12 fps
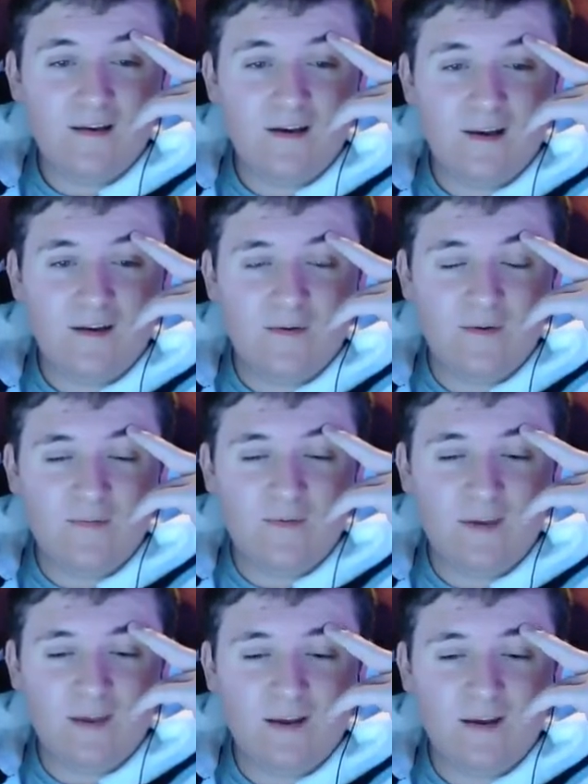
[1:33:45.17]
I know he's
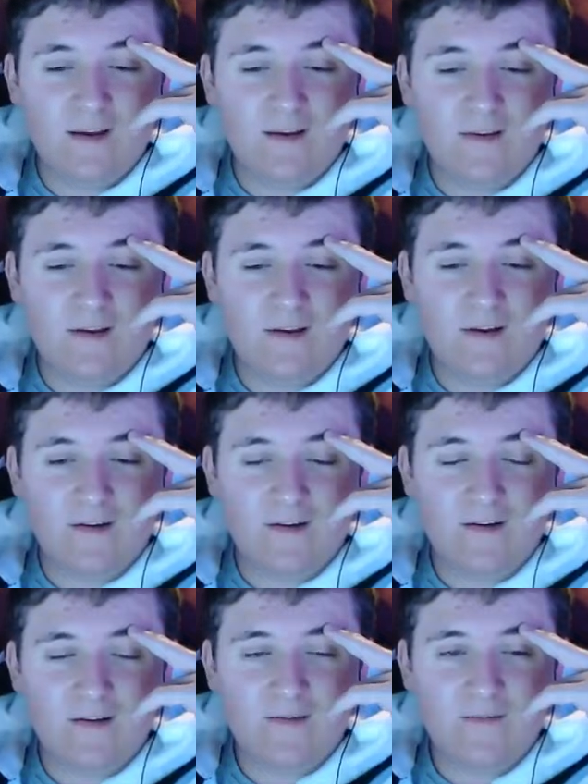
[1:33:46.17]
playing guitar,
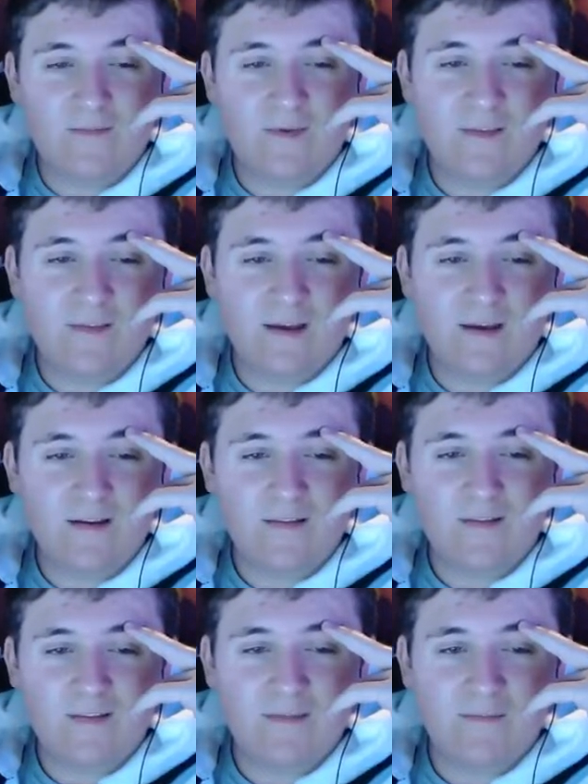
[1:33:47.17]
but like
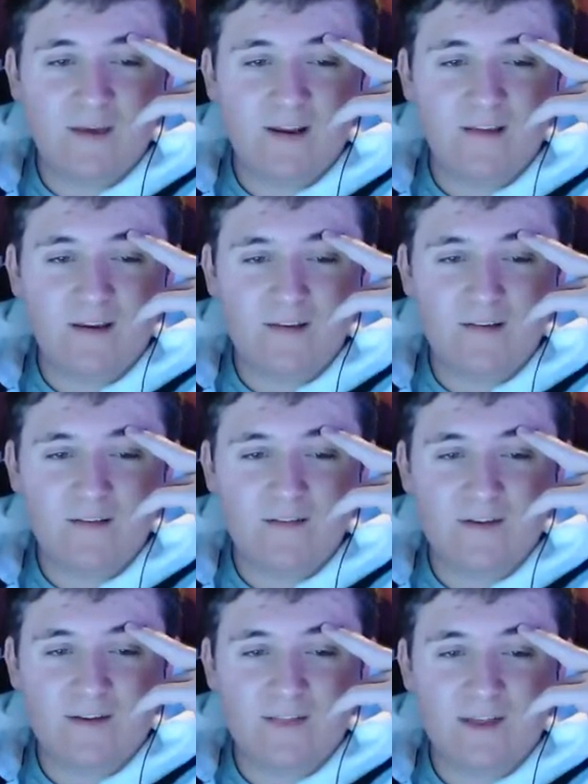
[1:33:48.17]
the main attention
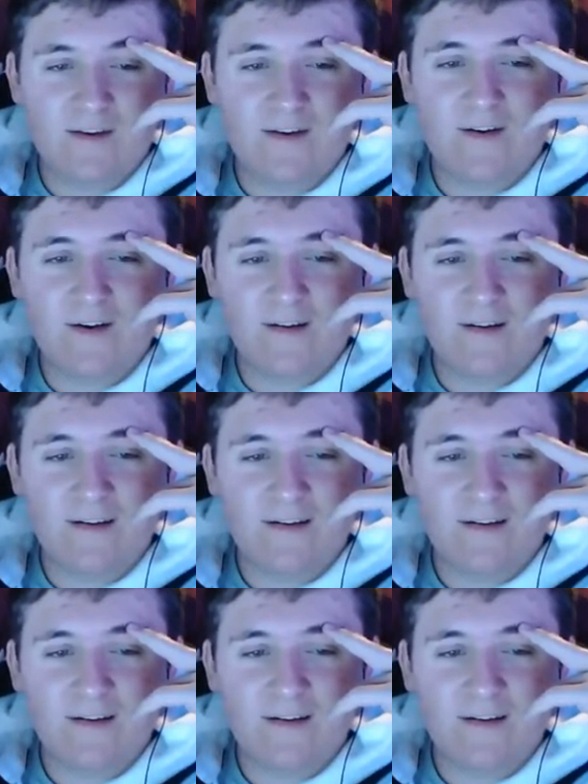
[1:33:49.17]
is on that dog.